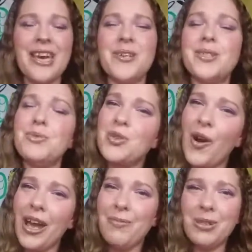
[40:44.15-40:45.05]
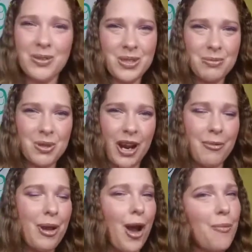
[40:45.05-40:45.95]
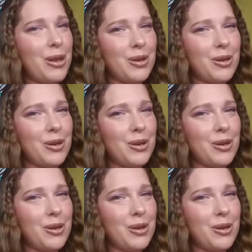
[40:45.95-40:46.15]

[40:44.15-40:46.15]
subscribe, don't subscribe, comment,